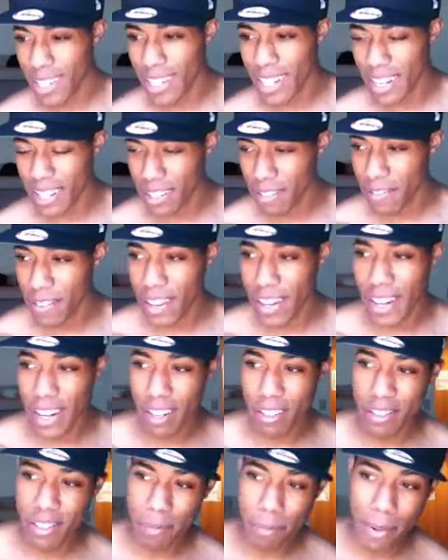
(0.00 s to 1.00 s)
another
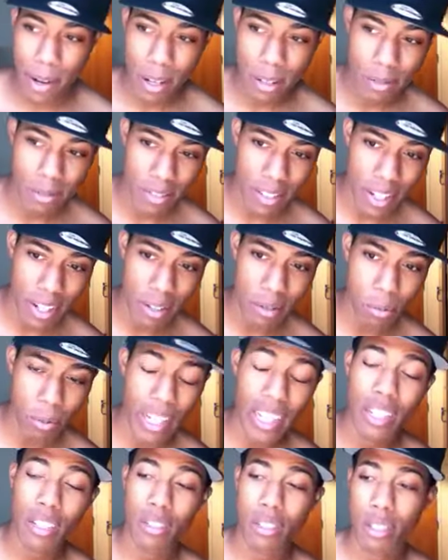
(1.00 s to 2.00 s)
video in about another
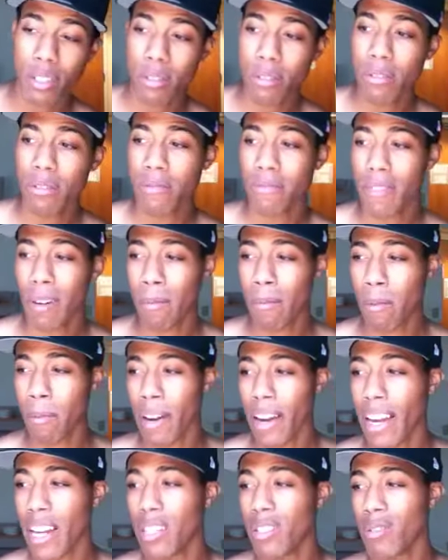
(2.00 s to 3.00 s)
week or two. I mean,
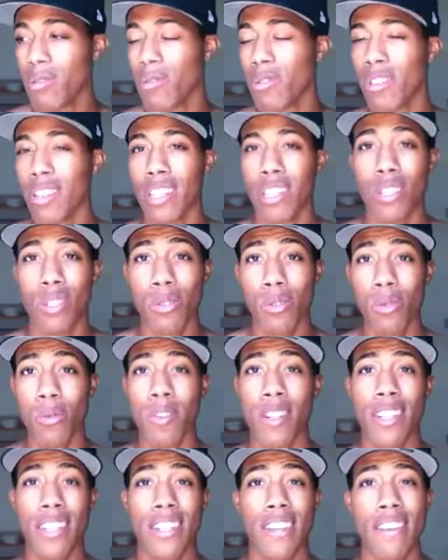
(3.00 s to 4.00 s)
my A school's only two
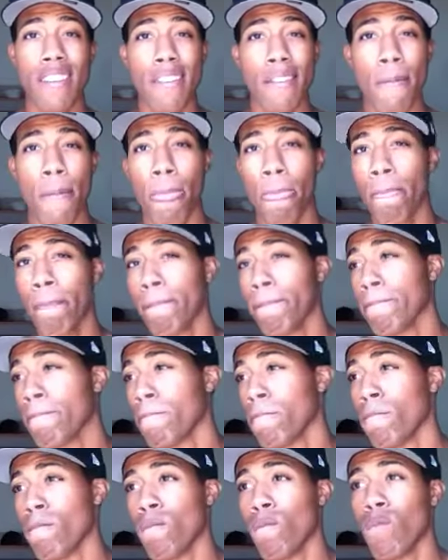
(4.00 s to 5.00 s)
weeks here.
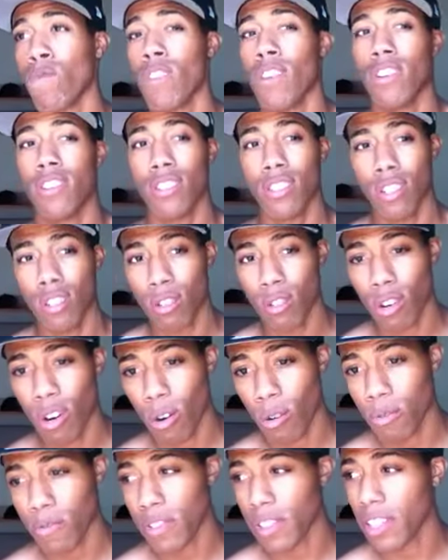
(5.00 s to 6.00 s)
So
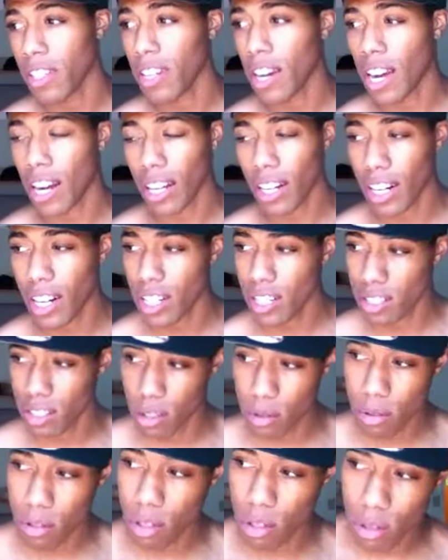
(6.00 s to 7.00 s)
hopefully I class
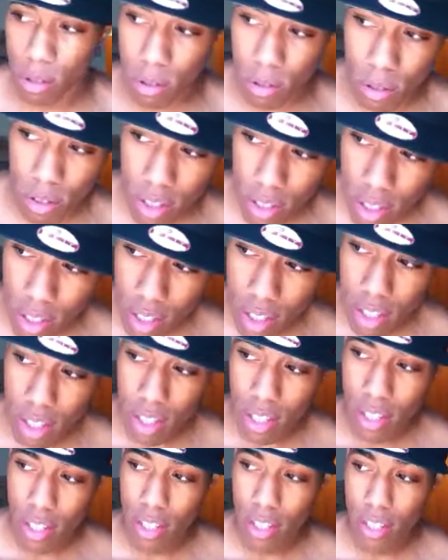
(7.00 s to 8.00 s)
up soon.
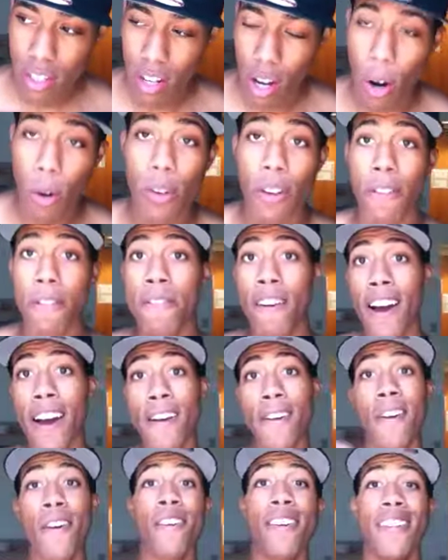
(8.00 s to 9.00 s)
Oh, the
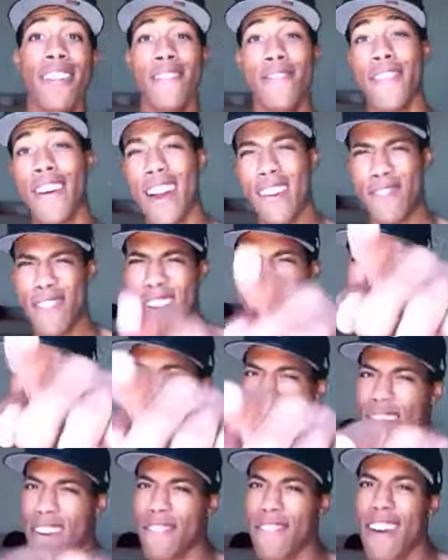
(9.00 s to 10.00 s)
fire. Oh, yeah, the firefighter,
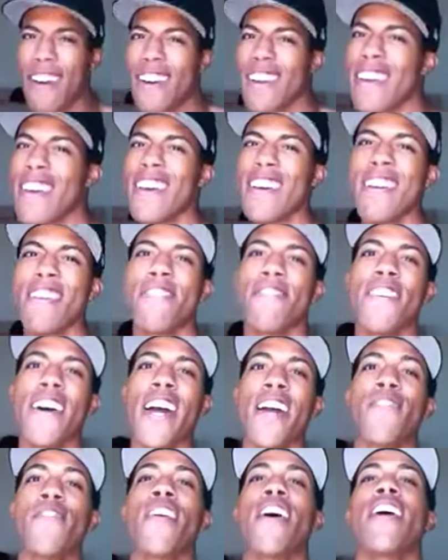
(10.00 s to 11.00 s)
firefighter. The
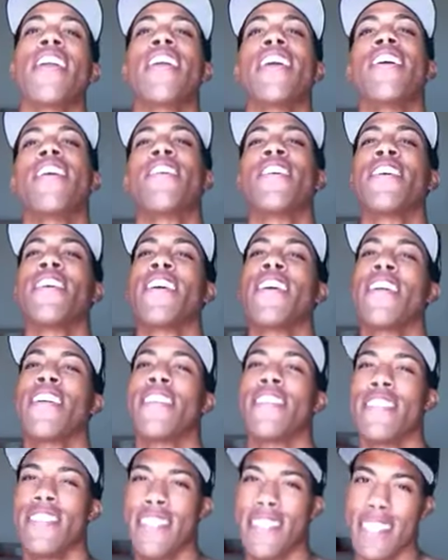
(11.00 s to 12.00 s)
firefighter in here
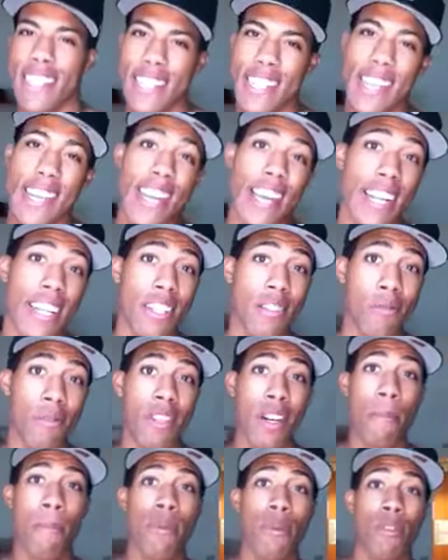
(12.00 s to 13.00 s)
is killing the
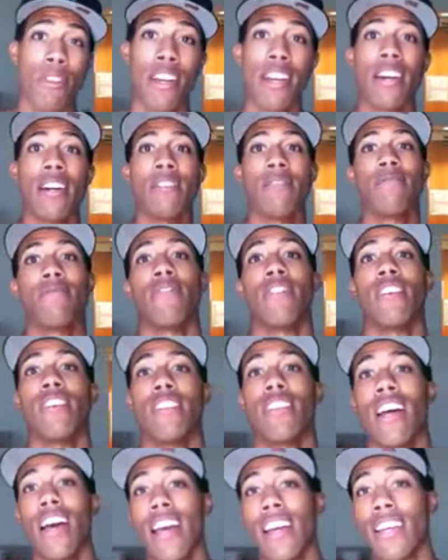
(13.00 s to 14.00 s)
one in boot camp.
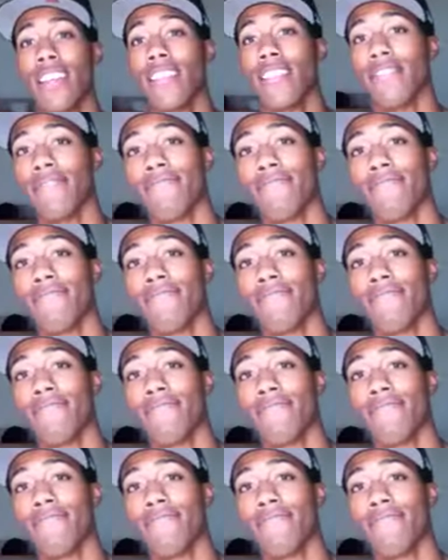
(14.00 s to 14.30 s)
Like,